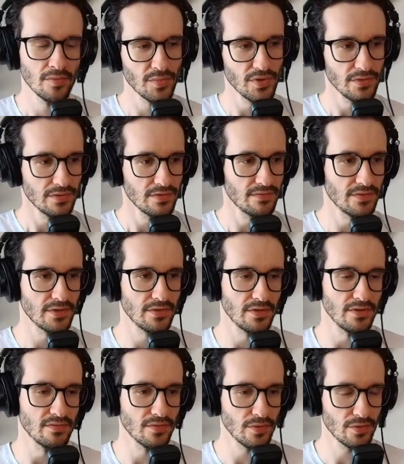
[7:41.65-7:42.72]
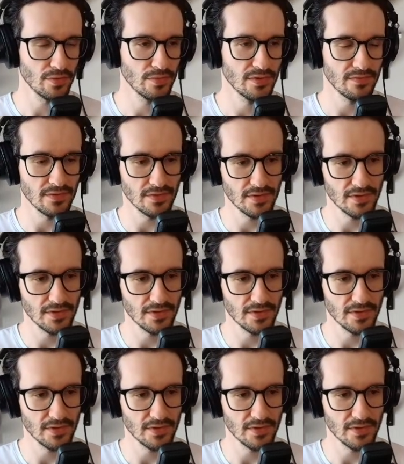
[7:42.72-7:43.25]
0.34 with